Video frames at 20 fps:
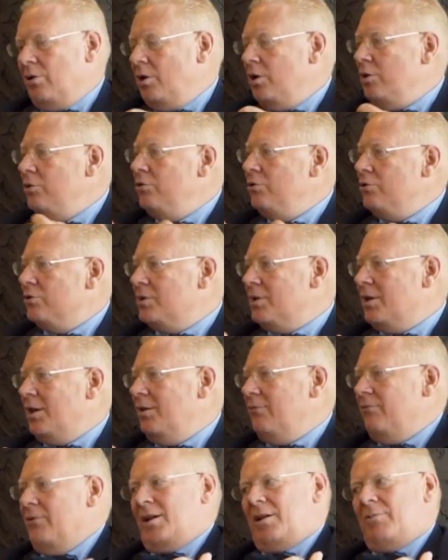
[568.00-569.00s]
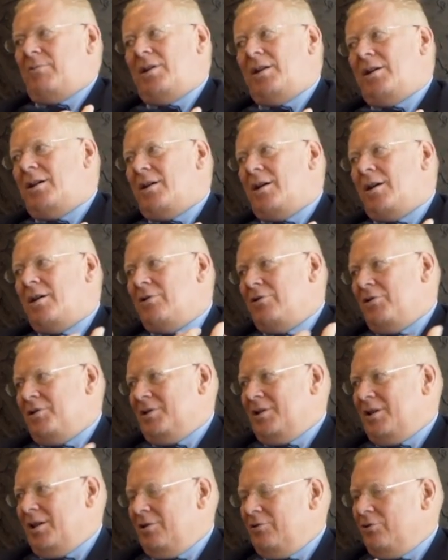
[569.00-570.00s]
in your skin, wherever they are in the
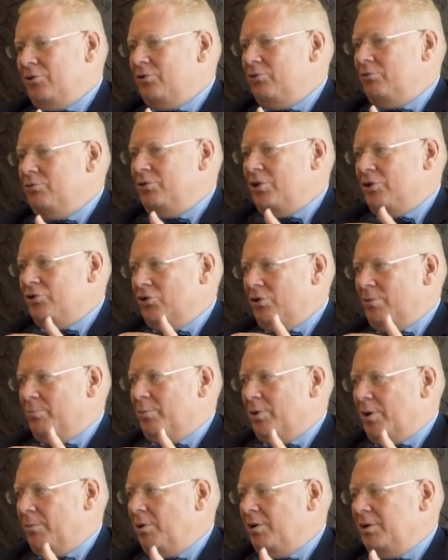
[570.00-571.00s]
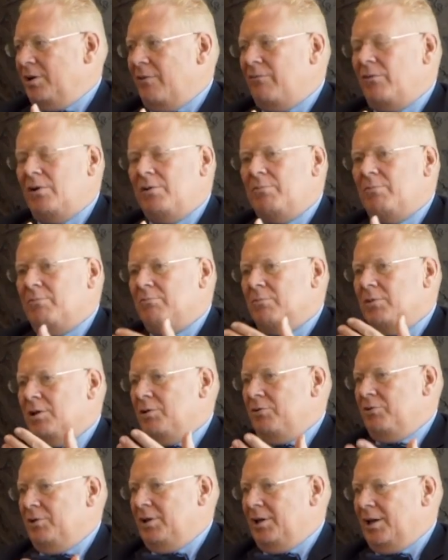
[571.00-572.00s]
skin, to do their job properly, they will
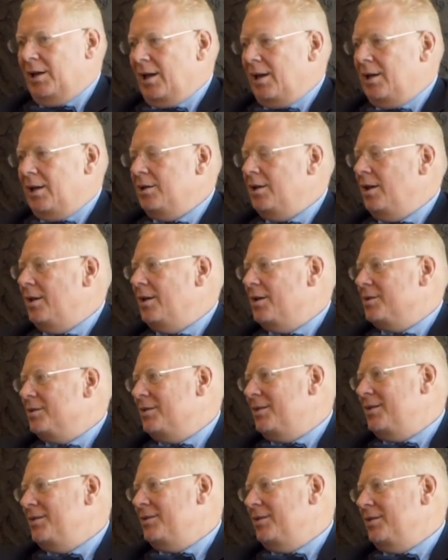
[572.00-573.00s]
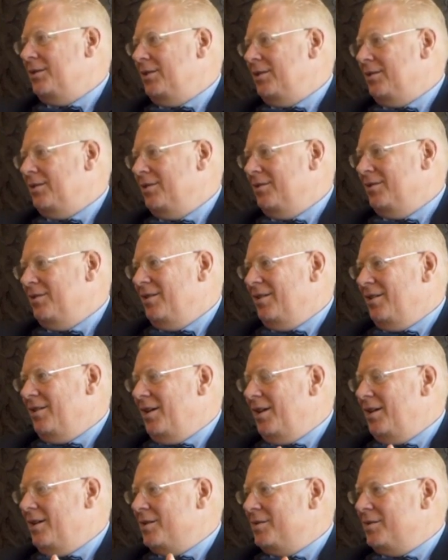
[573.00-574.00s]
regain elasticity.
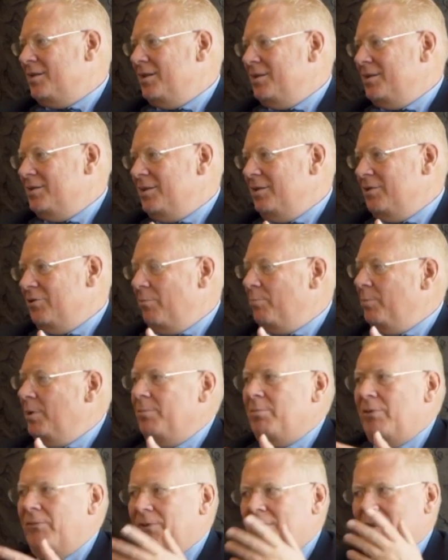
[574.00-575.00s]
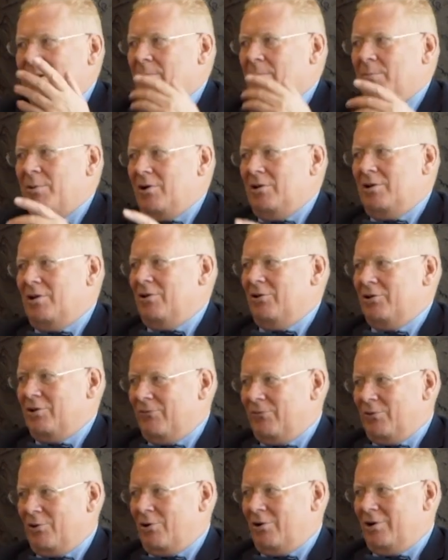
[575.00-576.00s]
Elasticity, you know, people think about a lot
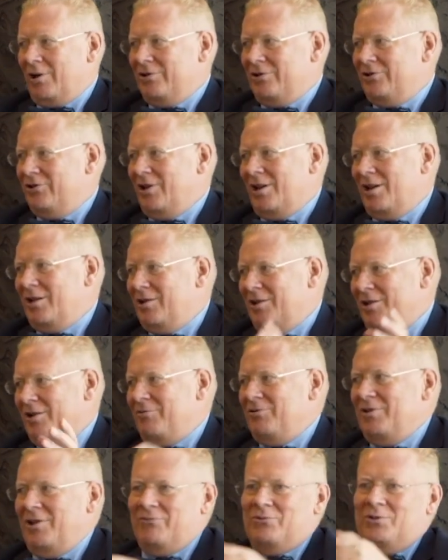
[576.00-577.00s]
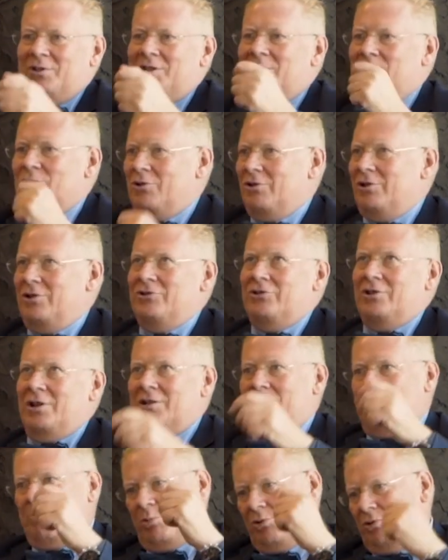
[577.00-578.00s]
of collagen, and then you have to eat collagen
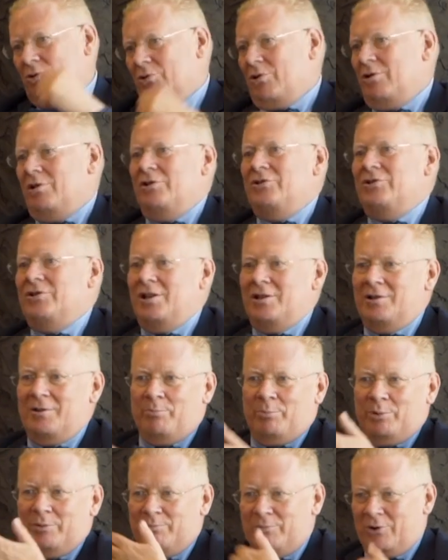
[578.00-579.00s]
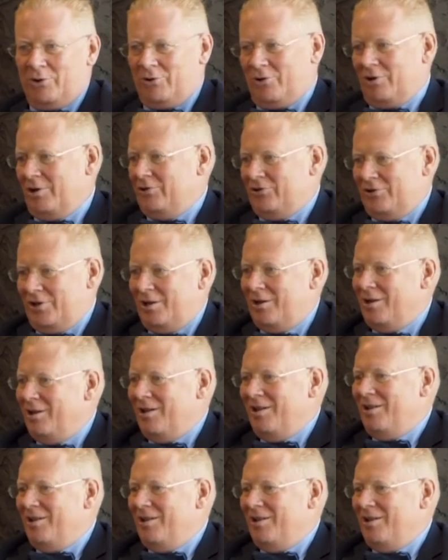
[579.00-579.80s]
and put collagen and put more collagen.